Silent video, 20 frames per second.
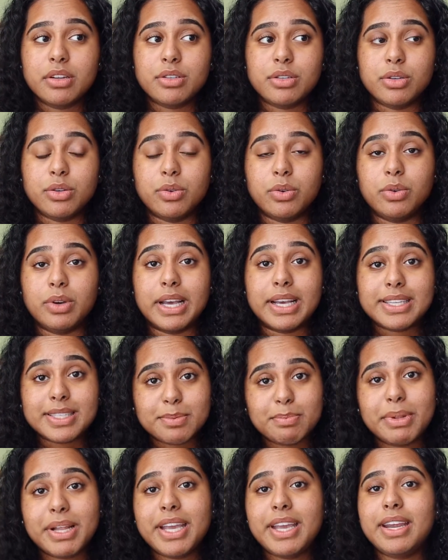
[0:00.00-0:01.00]
to
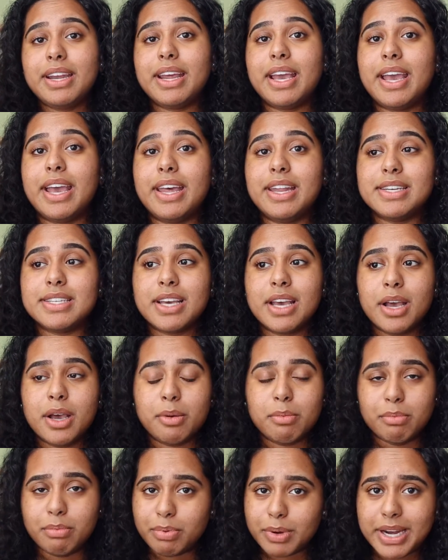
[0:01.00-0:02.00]
explain and
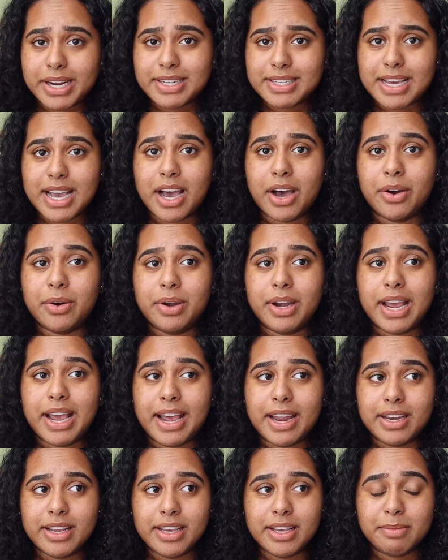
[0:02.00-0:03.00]
break down
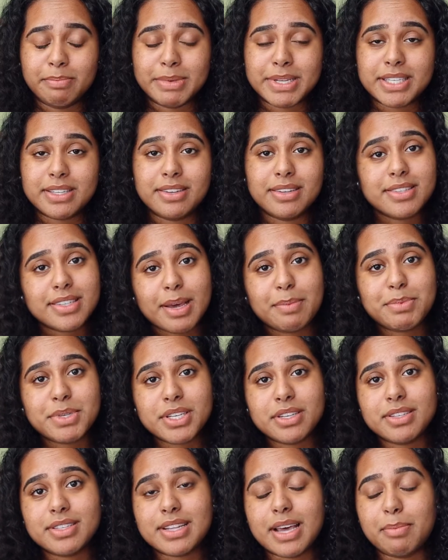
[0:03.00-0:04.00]
any
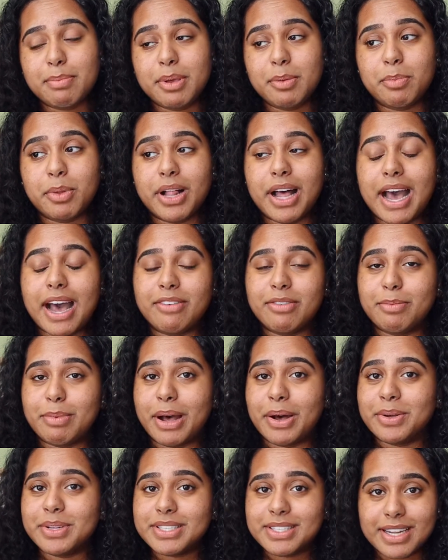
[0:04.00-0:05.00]
misconceptions that people have
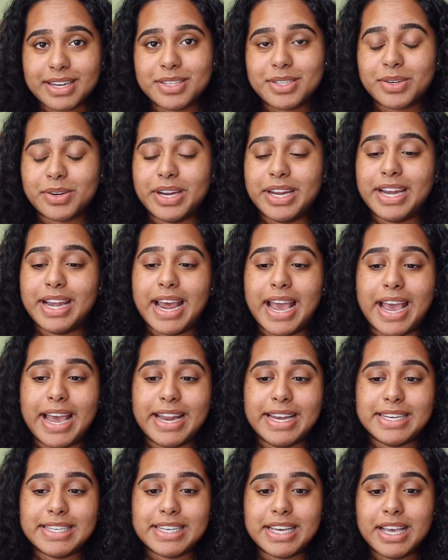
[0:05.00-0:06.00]
about sunscreen
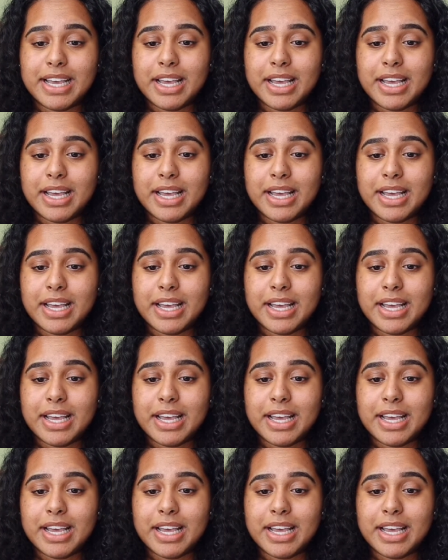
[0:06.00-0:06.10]
and